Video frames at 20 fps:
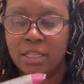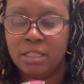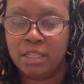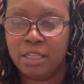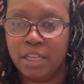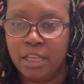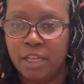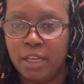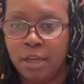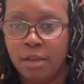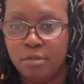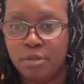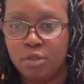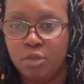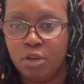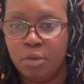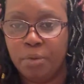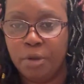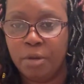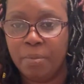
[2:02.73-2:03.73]
gifts.
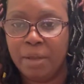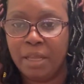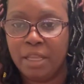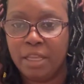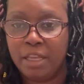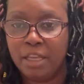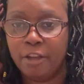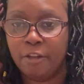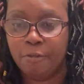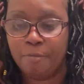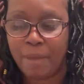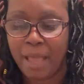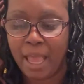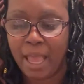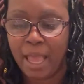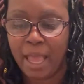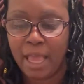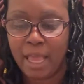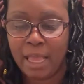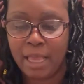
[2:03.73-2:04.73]
You can put them in gift
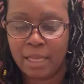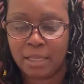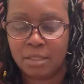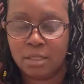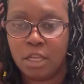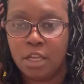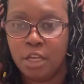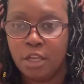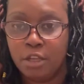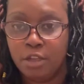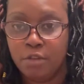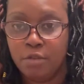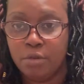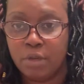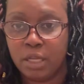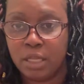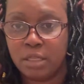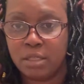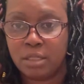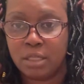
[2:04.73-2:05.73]
bags. You
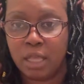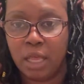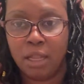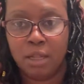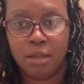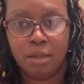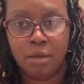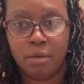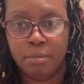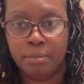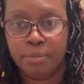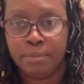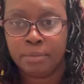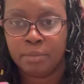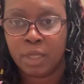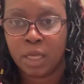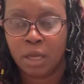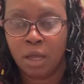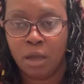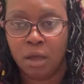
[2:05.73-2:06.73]
can sell them.
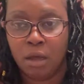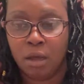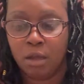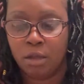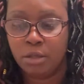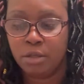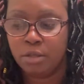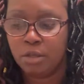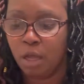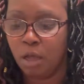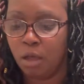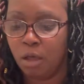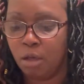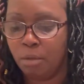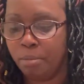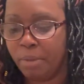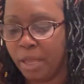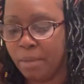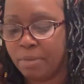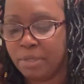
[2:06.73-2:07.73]

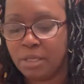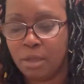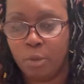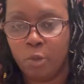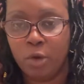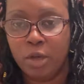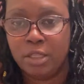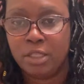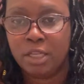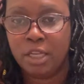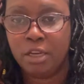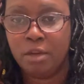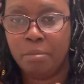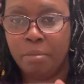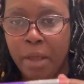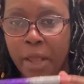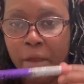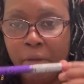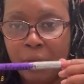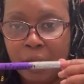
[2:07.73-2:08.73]
Maybe someone's getting
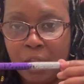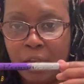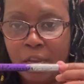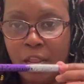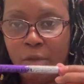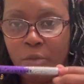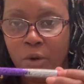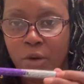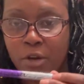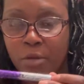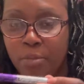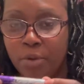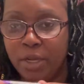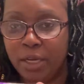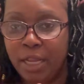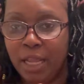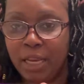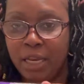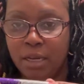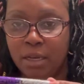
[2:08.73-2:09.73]
married and they want to
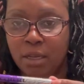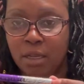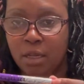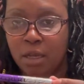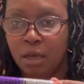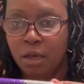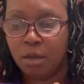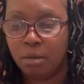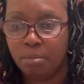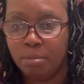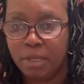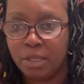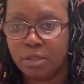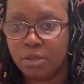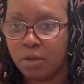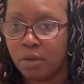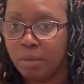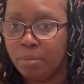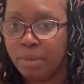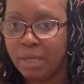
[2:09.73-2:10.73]
put a
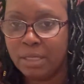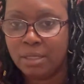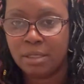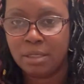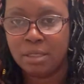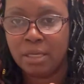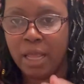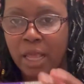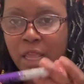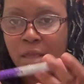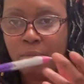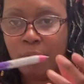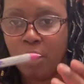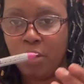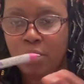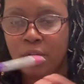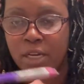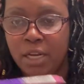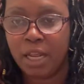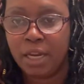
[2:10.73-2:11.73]
Mr. and Mrs. name
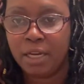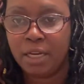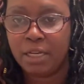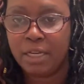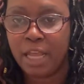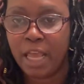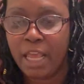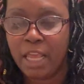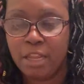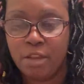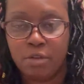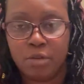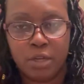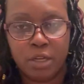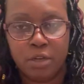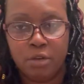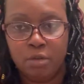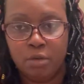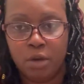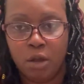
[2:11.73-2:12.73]
on it and a date. You
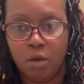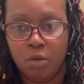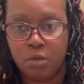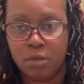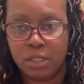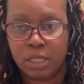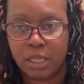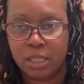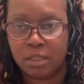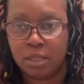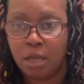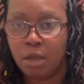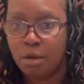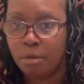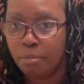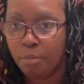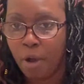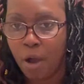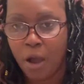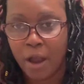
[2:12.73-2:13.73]
can do those as
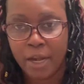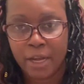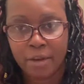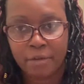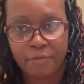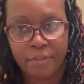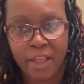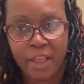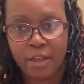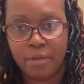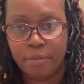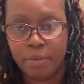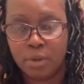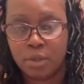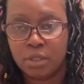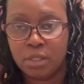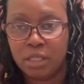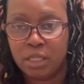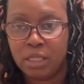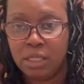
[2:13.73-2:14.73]
party
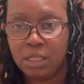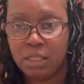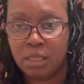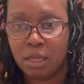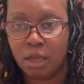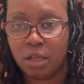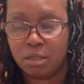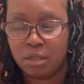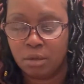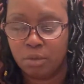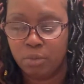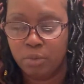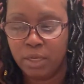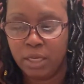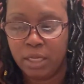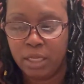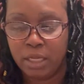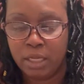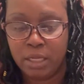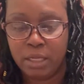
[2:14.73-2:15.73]
favors. These are some
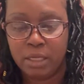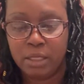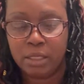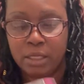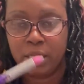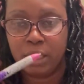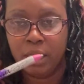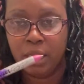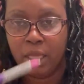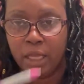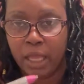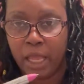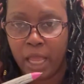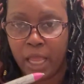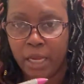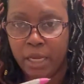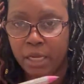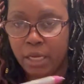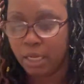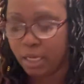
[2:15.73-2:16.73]
really easy
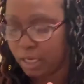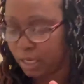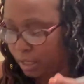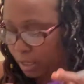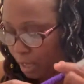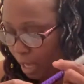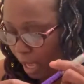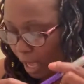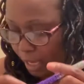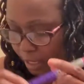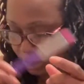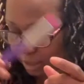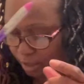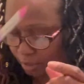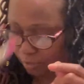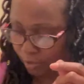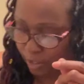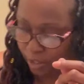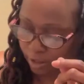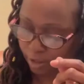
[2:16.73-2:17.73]
and neat
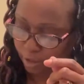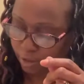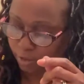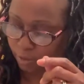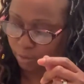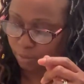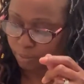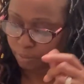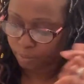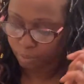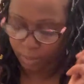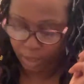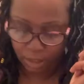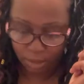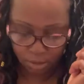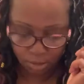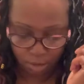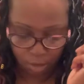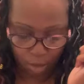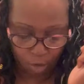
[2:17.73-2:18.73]
activity to do.
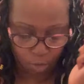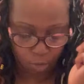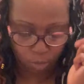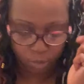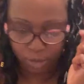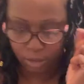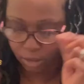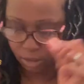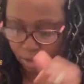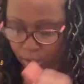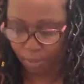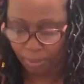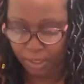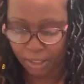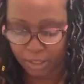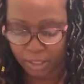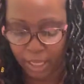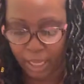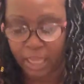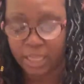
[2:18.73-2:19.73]
So some of
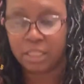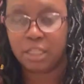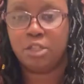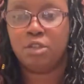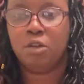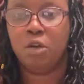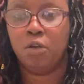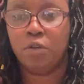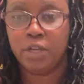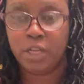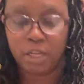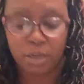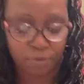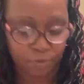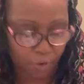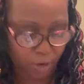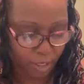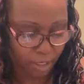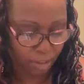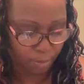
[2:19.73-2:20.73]
the things that you're going to need
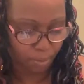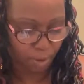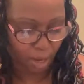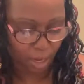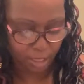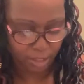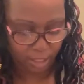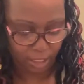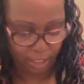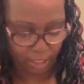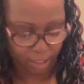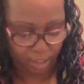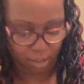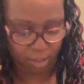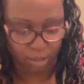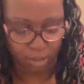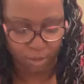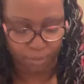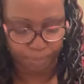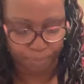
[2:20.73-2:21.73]
for this project
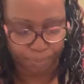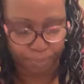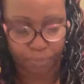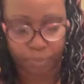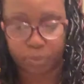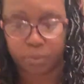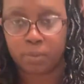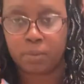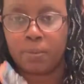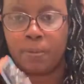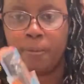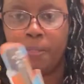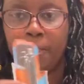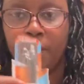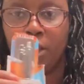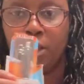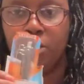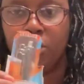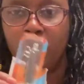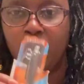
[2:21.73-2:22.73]
is
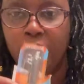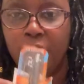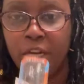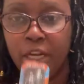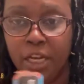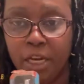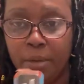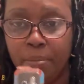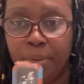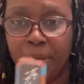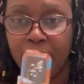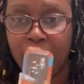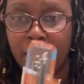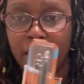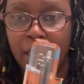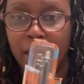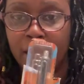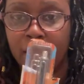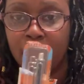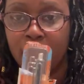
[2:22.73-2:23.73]
you're going to need a
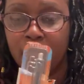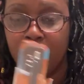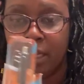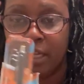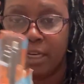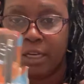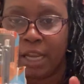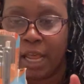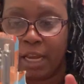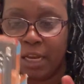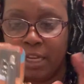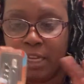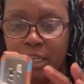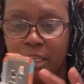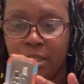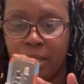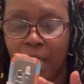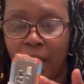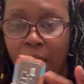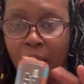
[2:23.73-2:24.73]
pen. Now
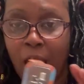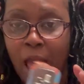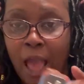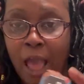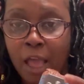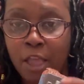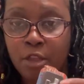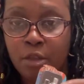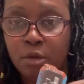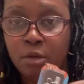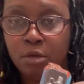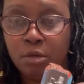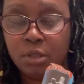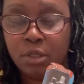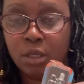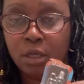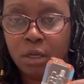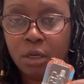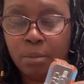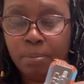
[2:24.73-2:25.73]
these, I use
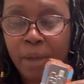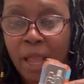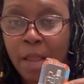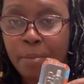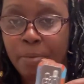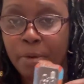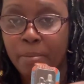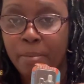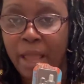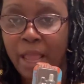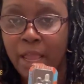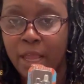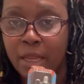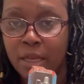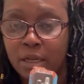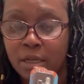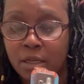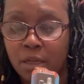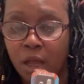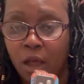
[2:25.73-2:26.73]
the
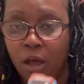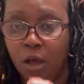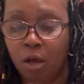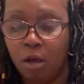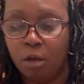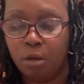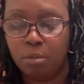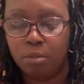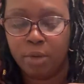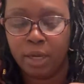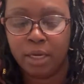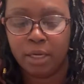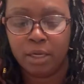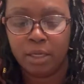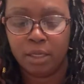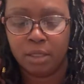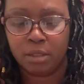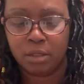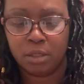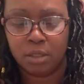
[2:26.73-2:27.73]
Papermate,
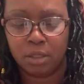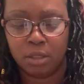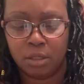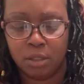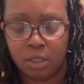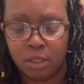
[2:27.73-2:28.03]
the